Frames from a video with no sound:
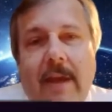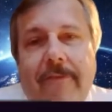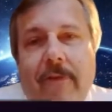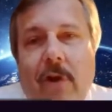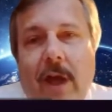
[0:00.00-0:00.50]

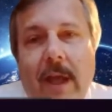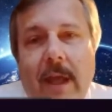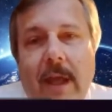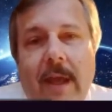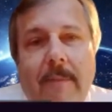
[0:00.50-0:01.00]
for
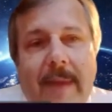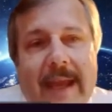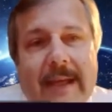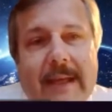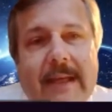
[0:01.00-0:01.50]
a
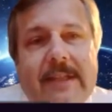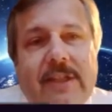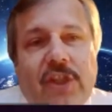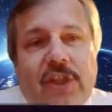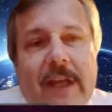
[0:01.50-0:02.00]

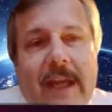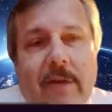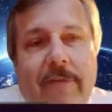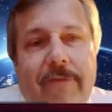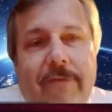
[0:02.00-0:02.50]
manganese chain
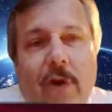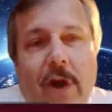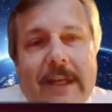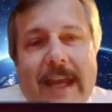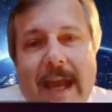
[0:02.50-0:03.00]
of
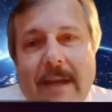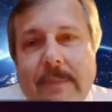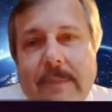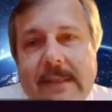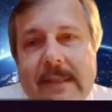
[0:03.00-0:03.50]
40
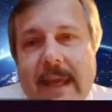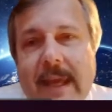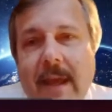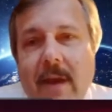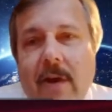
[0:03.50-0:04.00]
atoms
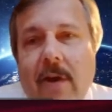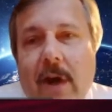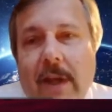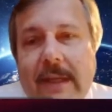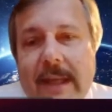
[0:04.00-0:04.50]
here
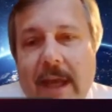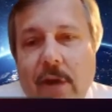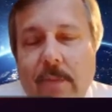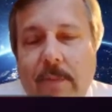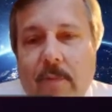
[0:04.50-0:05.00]
on
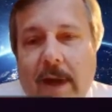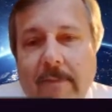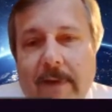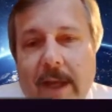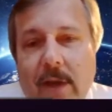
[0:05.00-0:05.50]
niobium
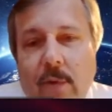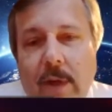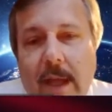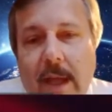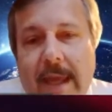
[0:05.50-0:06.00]
110.
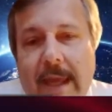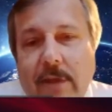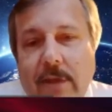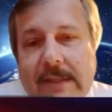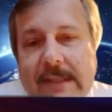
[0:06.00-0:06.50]
Here
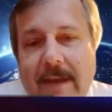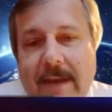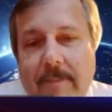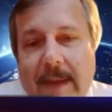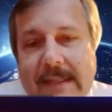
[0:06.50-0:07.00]
you
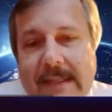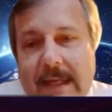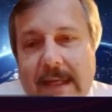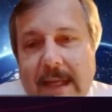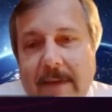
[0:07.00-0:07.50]
see
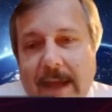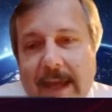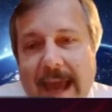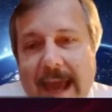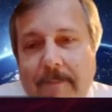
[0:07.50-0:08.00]
basically the
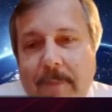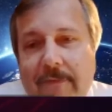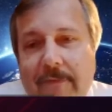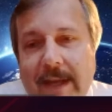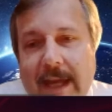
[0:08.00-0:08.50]
gap of
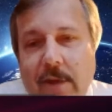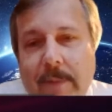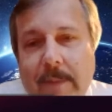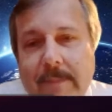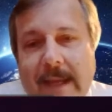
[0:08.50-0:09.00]
the
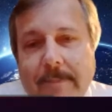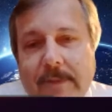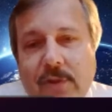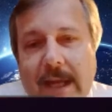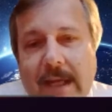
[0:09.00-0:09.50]
niobium
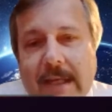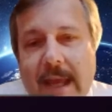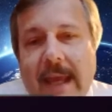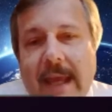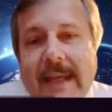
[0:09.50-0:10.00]
substrate.
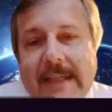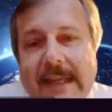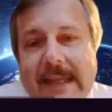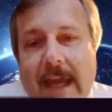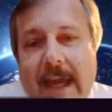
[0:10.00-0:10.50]

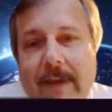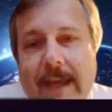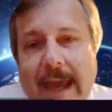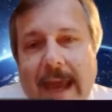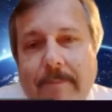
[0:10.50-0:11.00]
Inside the
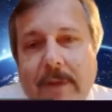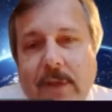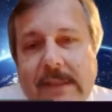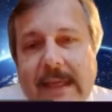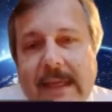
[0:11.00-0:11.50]
gap you
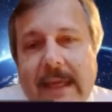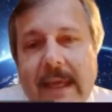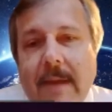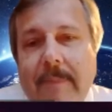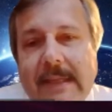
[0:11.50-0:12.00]
see
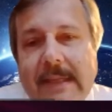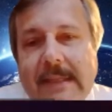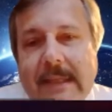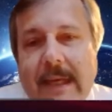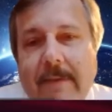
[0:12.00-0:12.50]

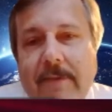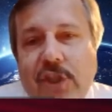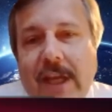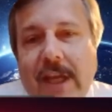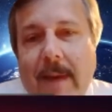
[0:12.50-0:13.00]
basically the
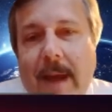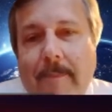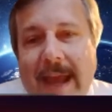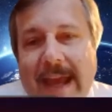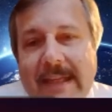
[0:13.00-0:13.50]
Shiba
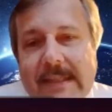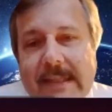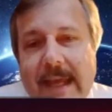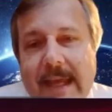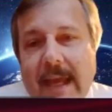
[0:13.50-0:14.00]
bands
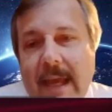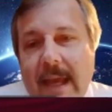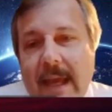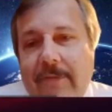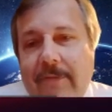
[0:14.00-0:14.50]
here
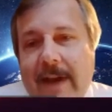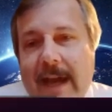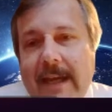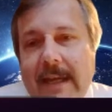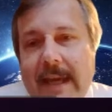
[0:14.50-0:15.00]
at
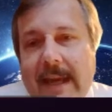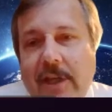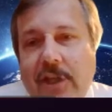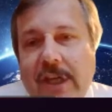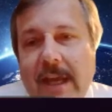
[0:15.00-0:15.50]
finite
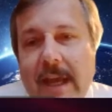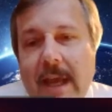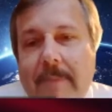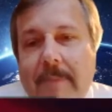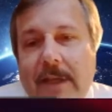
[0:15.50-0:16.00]
energy,
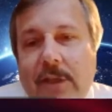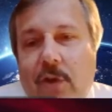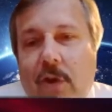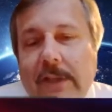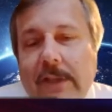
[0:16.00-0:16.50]
but you
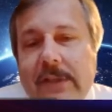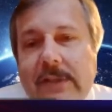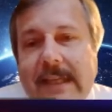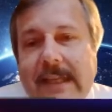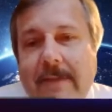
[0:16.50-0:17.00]
also
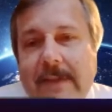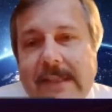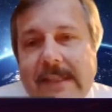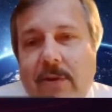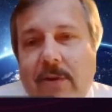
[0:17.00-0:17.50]
see the
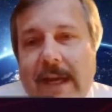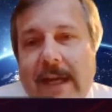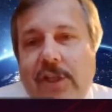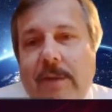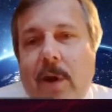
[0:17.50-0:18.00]
zero
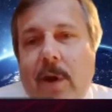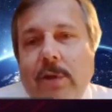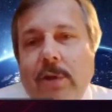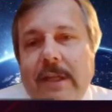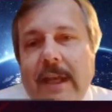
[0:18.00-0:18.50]
energy
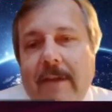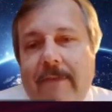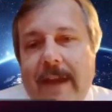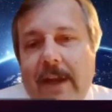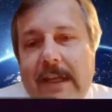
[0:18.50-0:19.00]
mode here
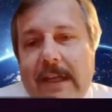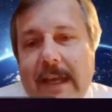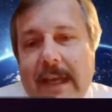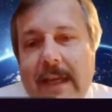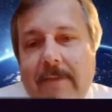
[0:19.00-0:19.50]
very
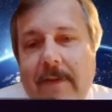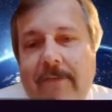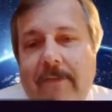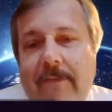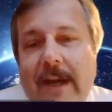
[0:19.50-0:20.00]
clearly with
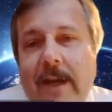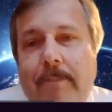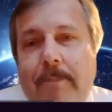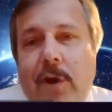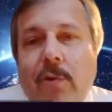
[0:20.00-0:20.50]
very
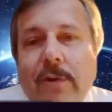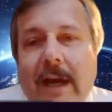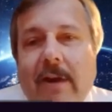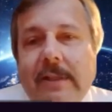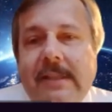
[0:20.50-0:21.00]

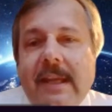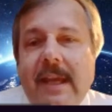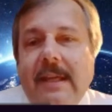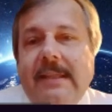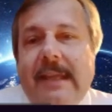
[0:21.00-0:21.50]
pronounced
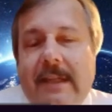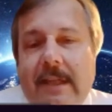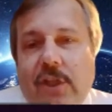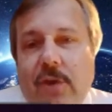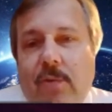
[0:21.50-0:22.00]

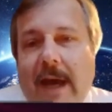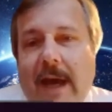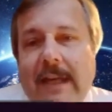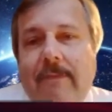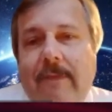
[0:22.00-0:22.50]
signature
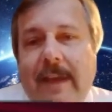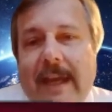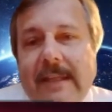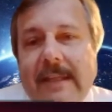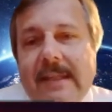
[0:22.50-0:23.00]
right at the
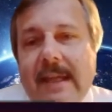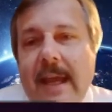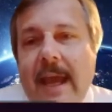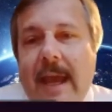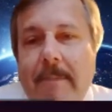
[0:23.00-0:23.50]
ends.
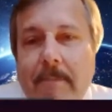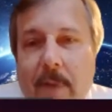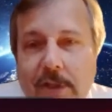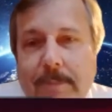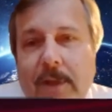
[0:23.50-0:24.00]
And
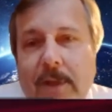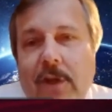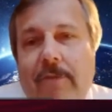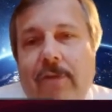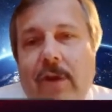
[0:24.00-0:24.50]
most
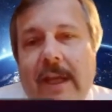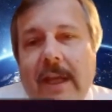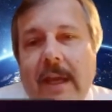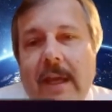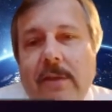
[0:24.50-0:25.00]
beautifully,
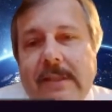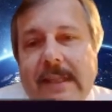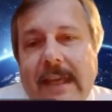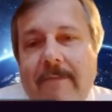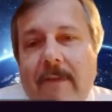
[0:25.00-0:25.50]
you
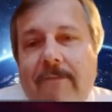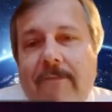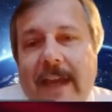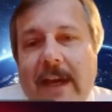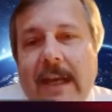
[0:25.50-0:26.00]
see the
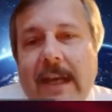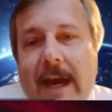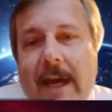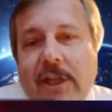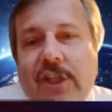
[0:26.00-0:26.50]
very
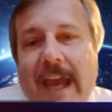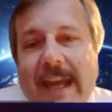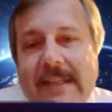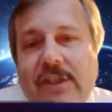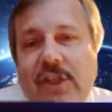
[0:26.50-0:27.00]
large
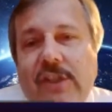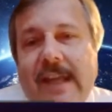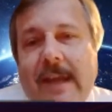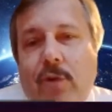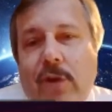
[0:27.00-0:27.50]
energy
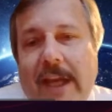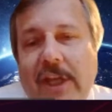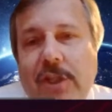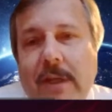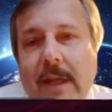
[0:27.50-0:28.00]

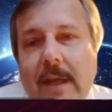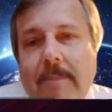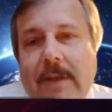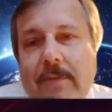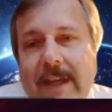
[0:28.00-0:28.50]
separation
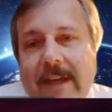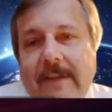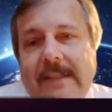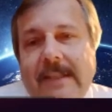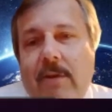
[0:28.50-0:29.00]
between
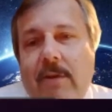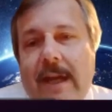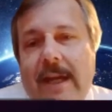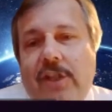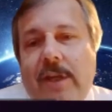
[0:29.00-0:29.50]
the zero
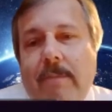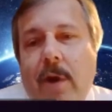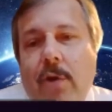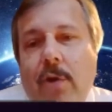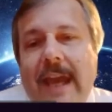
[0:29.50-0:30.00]
energy
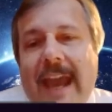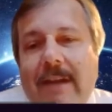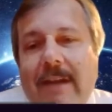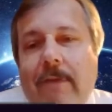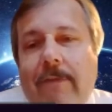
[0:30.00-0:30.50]
mode
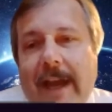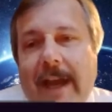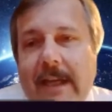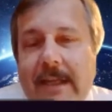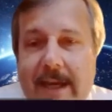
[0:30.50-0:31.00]
and the
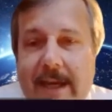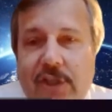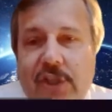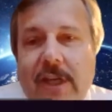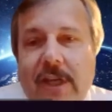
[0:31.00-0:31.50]
finite
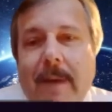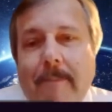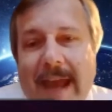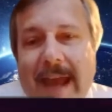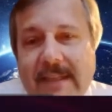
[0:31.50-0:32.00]
energy Shiba
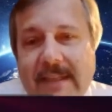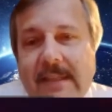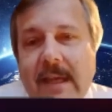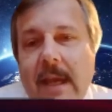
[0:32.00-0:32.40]
bands.